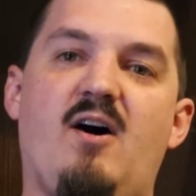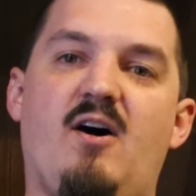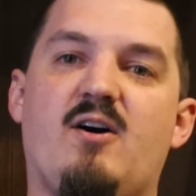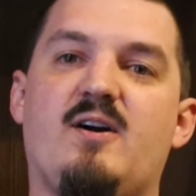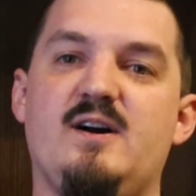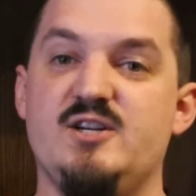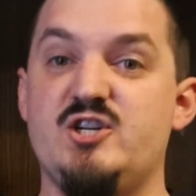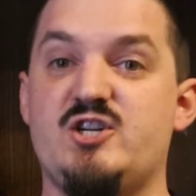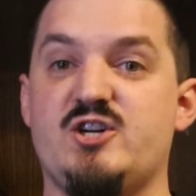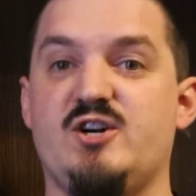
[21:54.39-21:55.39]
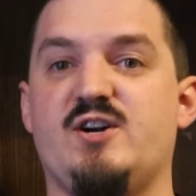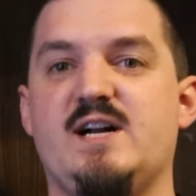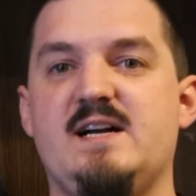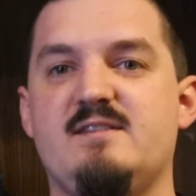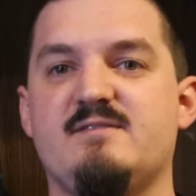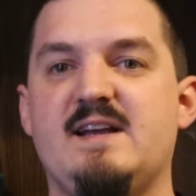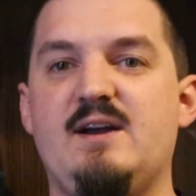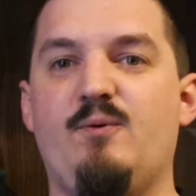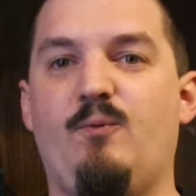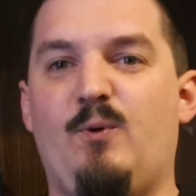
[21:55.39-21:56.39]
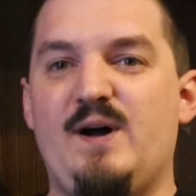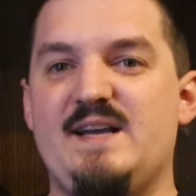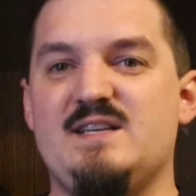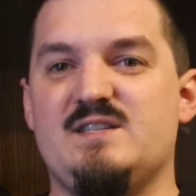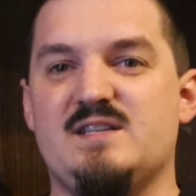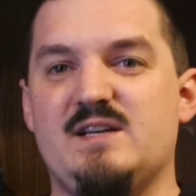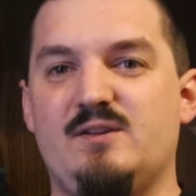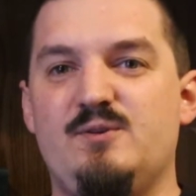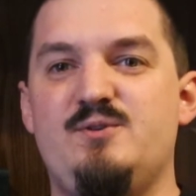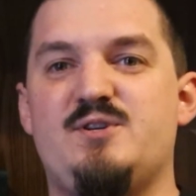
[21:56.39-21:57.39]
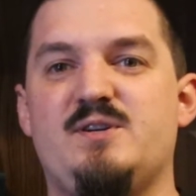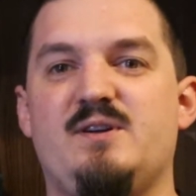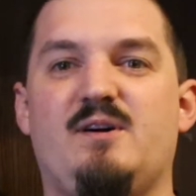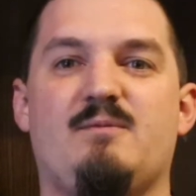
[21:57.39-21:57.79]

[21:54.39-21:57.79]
are unsure of what is illusion